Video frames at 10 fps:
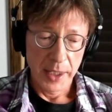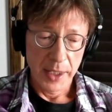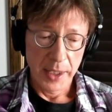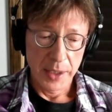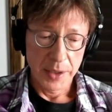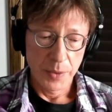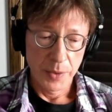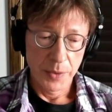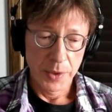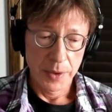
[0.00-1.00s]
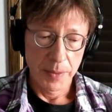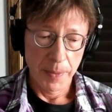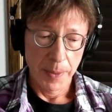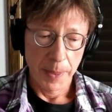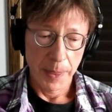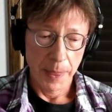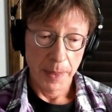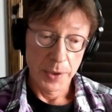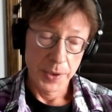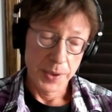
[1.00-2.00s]
I guess we will
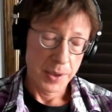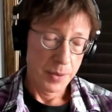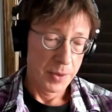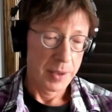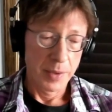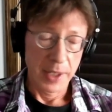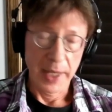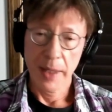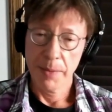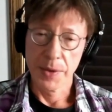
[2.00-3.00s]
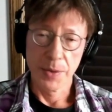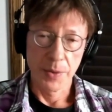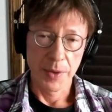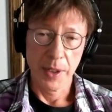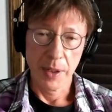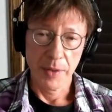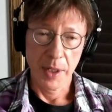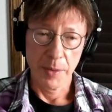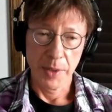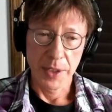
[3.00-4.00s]
we'll see what what happens with all
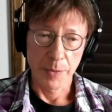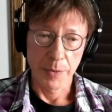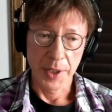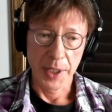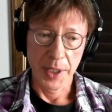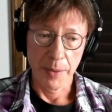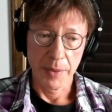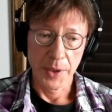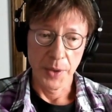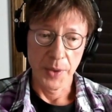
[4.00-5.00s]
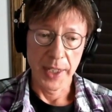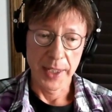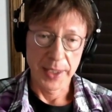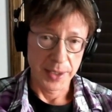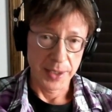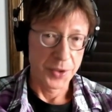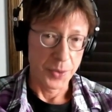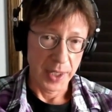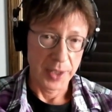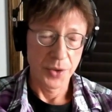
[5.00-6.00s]
of it. I mean, it's a pretty unique
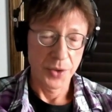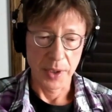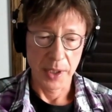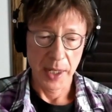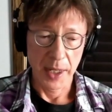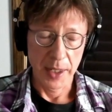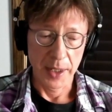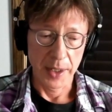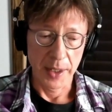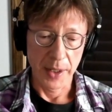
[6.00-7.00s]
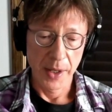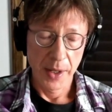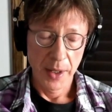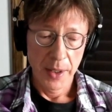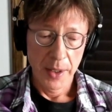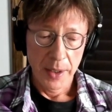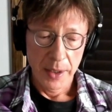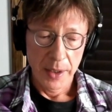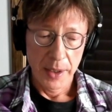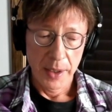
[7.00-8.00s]
situation, and uh,
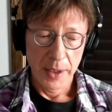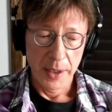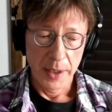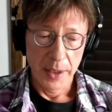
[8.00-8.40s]
it.